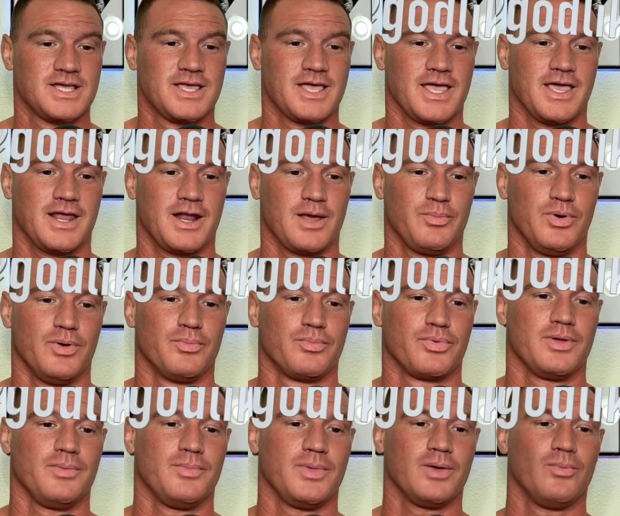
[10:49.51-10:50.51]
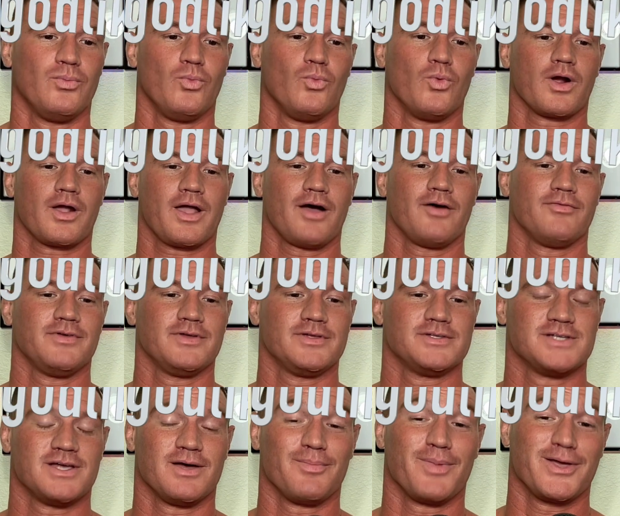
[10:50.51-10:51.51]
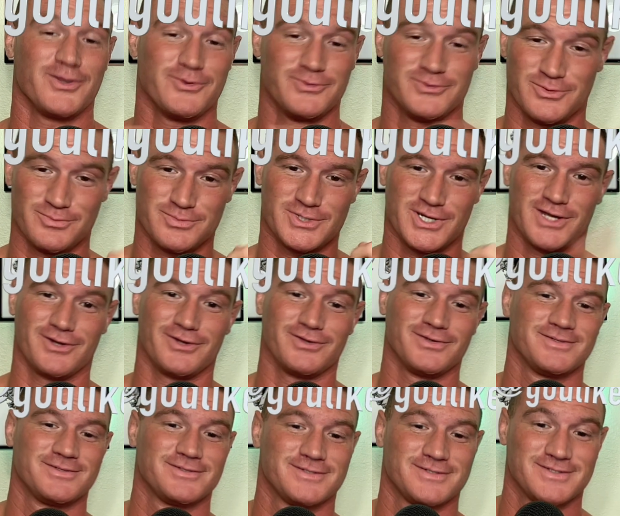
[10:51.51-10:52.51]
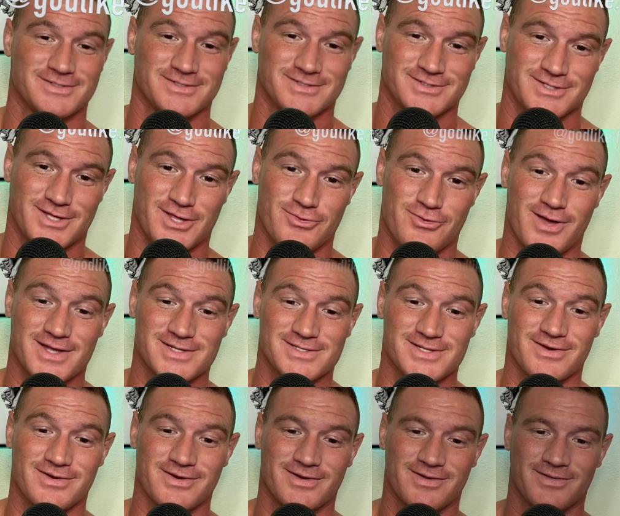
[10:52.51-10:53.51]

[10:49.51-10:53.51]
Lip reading: and I put premium workout vids on my YouTube channel. Catch you guys later.